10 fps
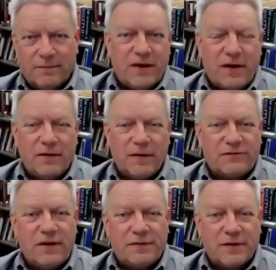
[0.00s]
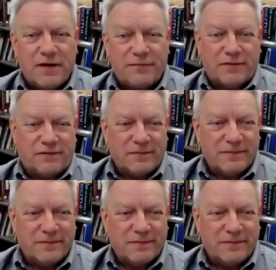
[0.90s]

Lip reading: Take care, and I'll see you at the conference.